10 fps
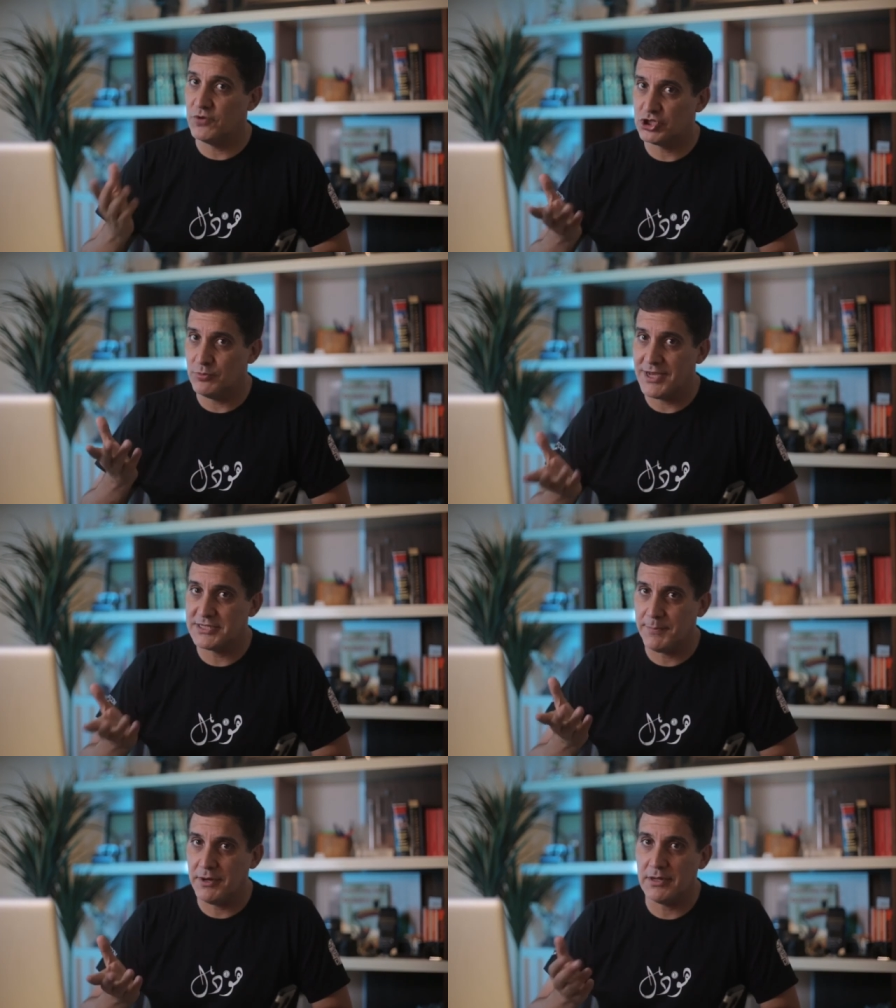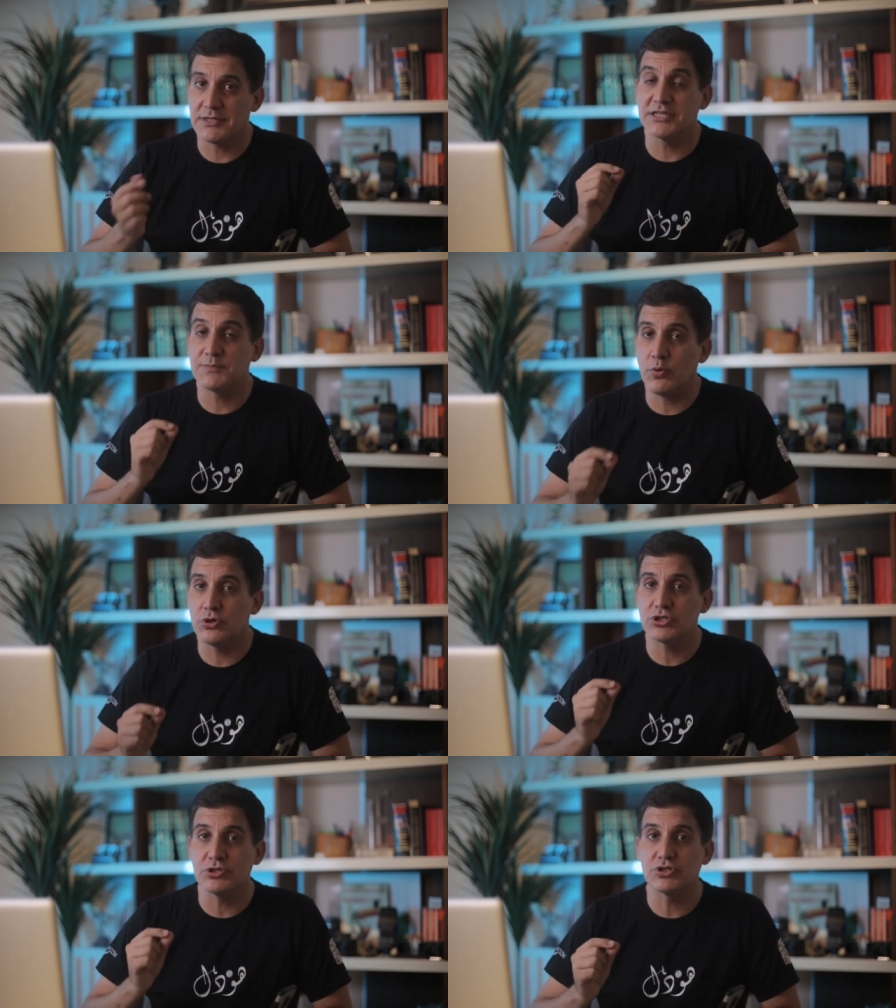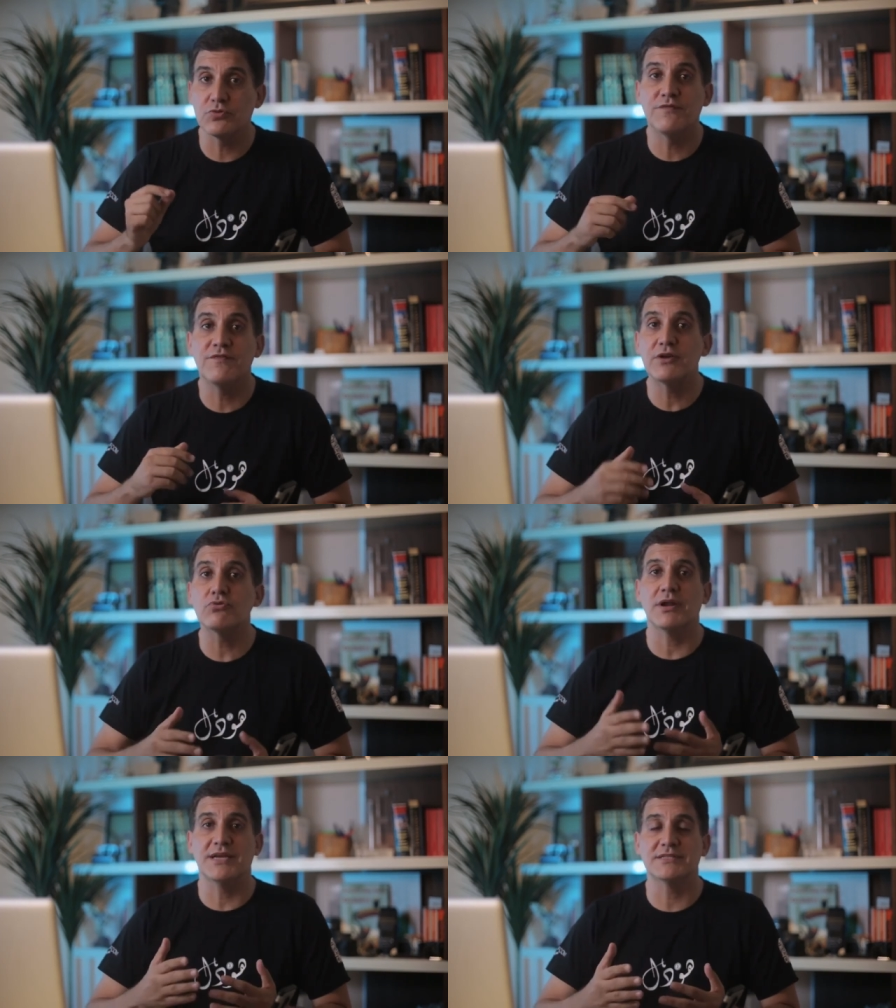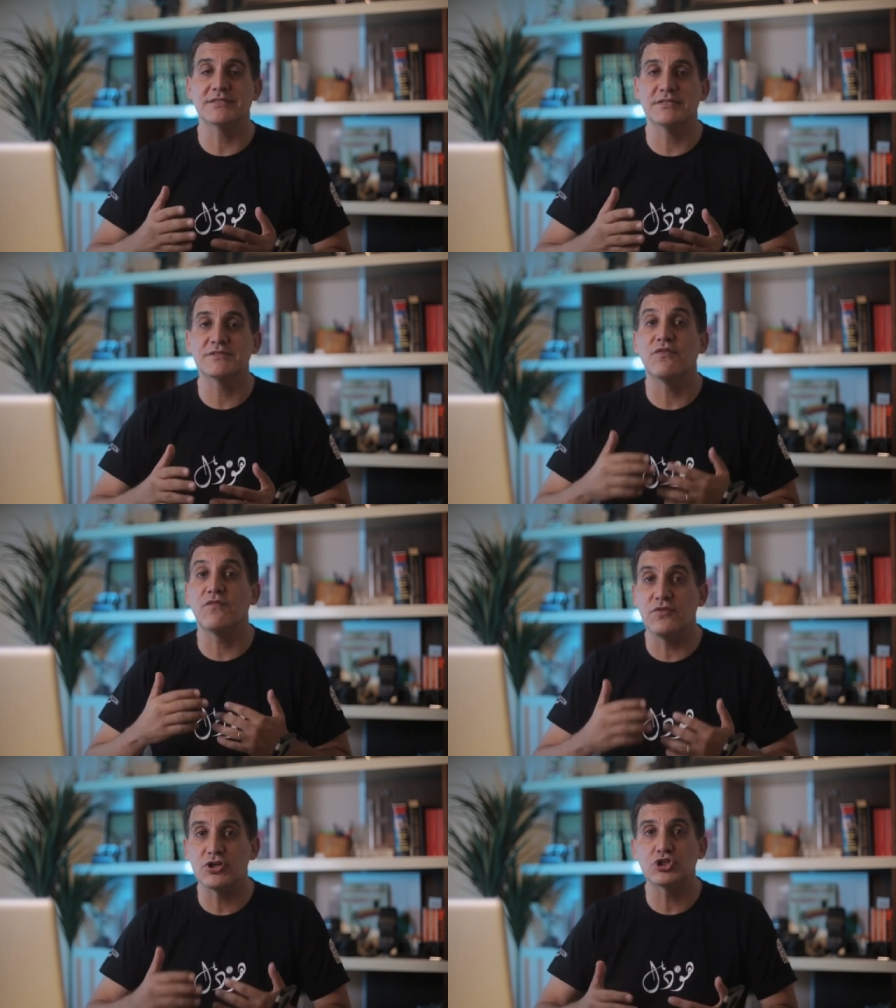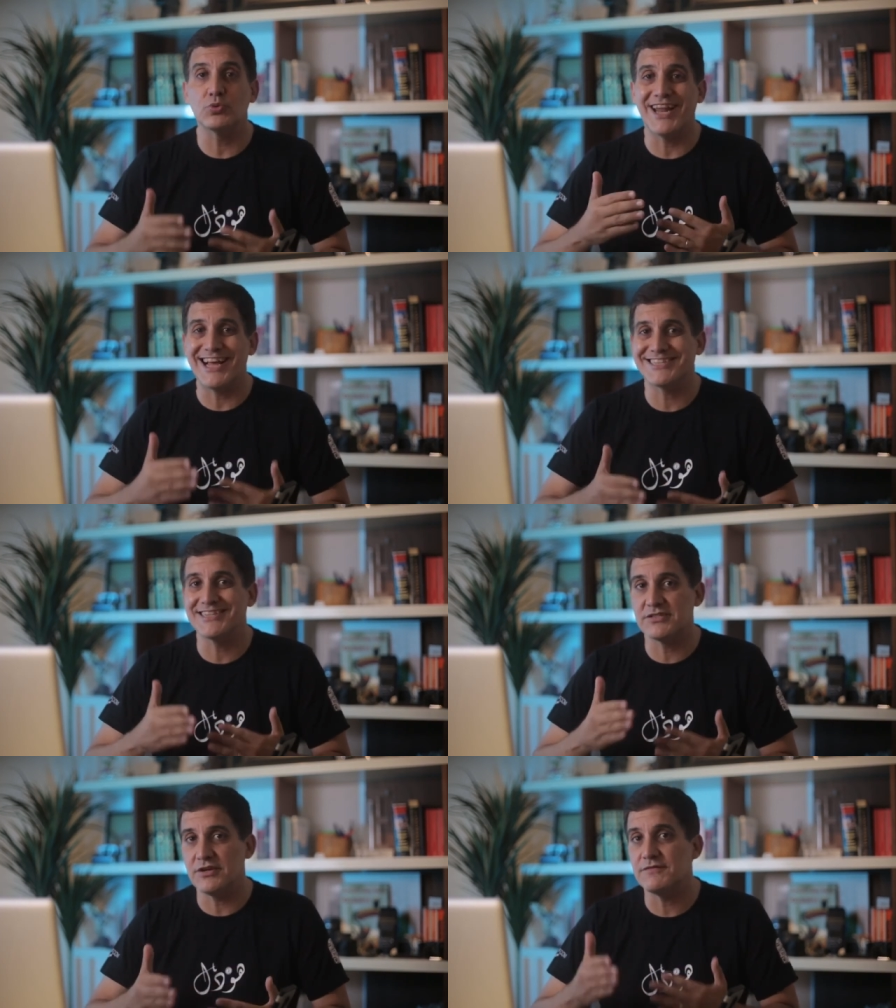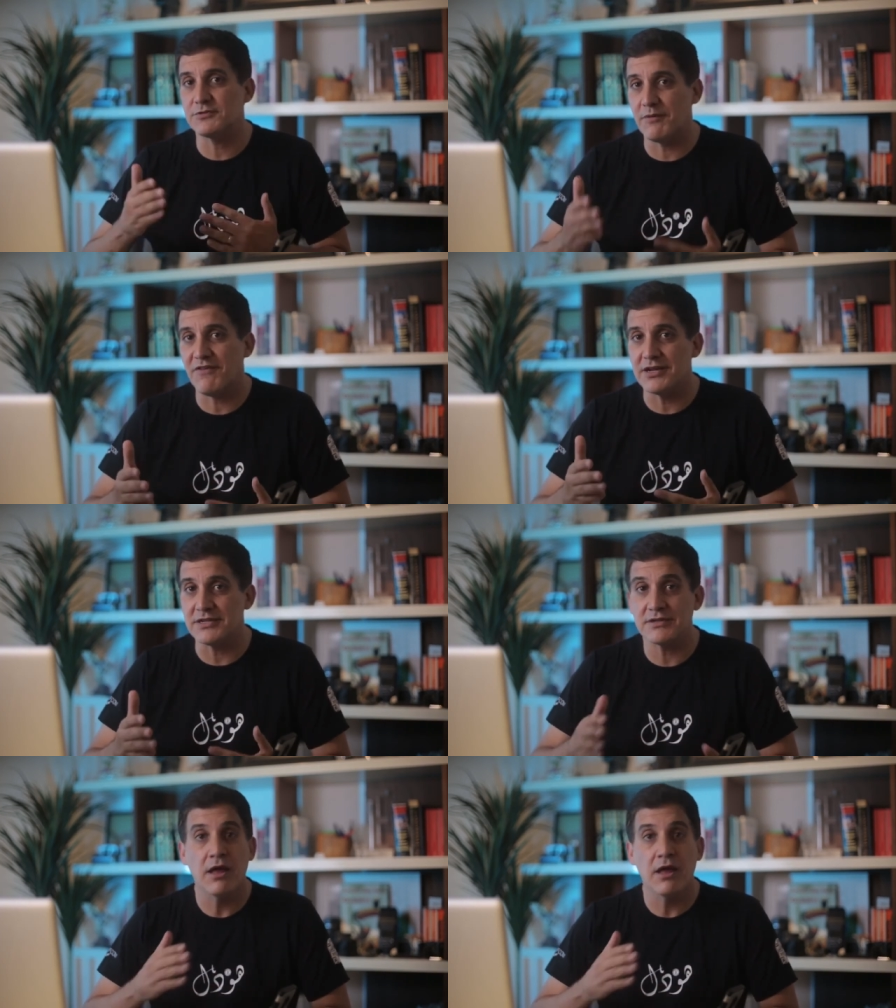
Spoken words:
which Dubai is a part, is poised to issue federal licenses for virtual asset service providers.